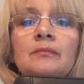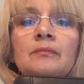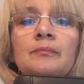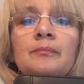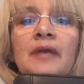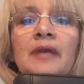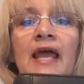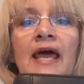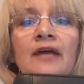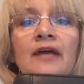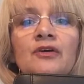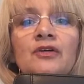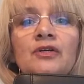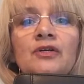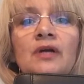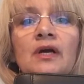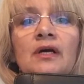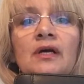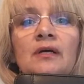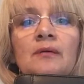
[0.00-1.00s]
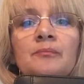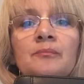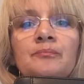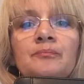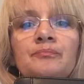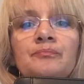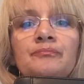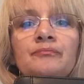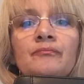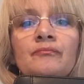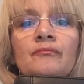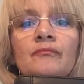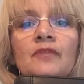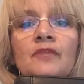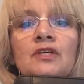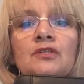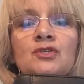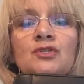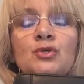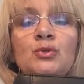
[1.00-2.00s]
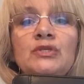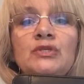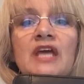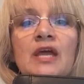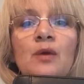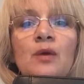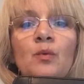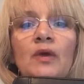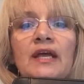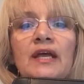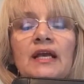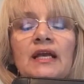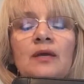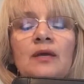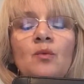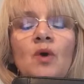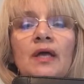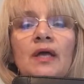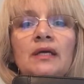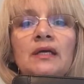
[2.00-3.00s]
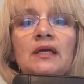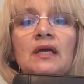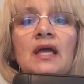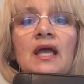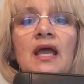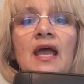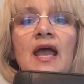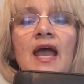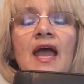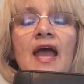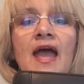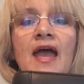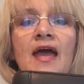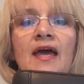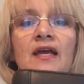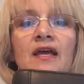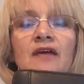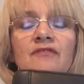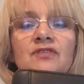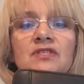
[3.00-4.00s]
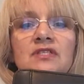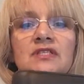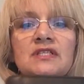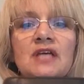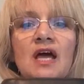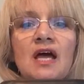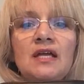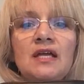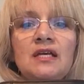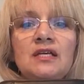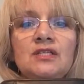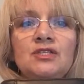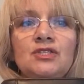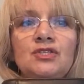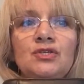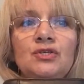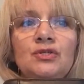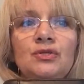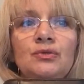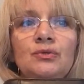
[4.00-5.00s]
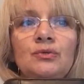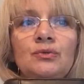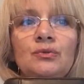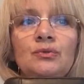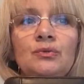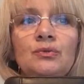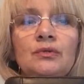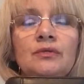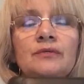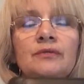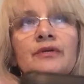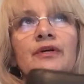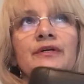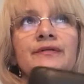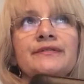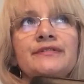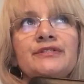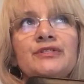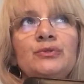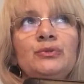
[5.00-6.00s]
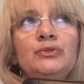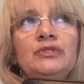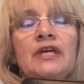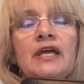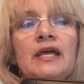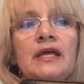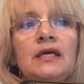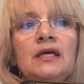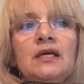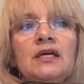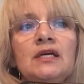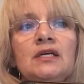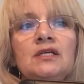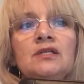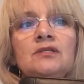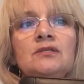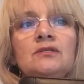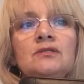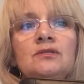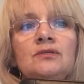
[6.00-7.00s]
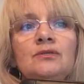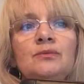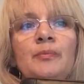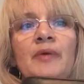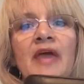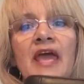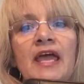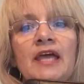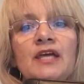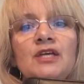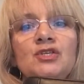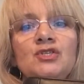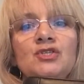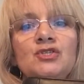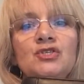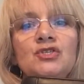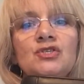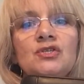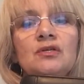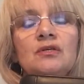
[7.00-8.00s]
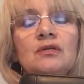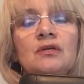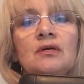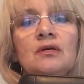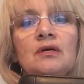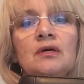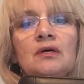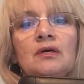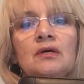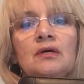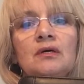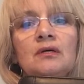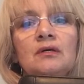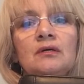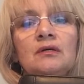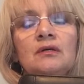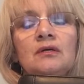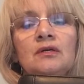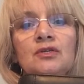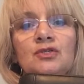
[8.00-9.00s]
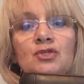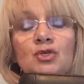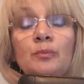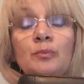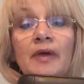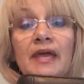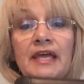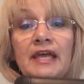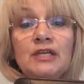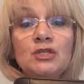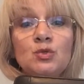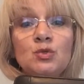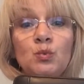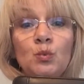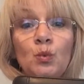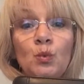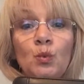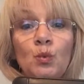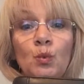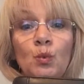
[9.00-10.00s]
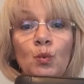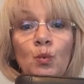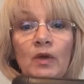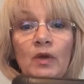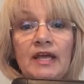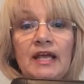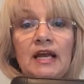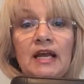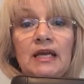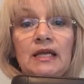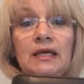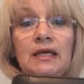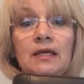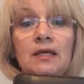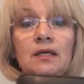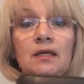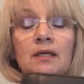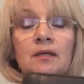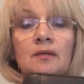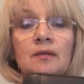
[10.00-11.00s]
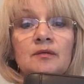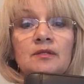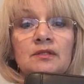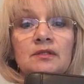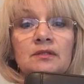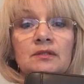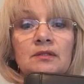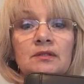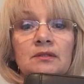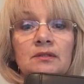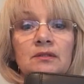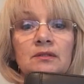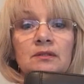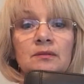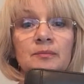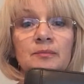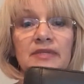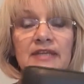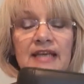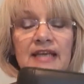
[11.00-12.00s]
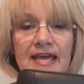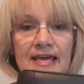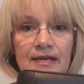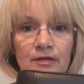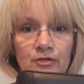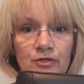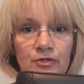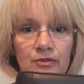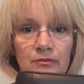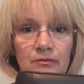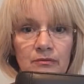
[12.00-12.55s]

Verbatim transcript: planner, um, two day weekly one and I've decided to not two day, two page, uh, two page weekly planner,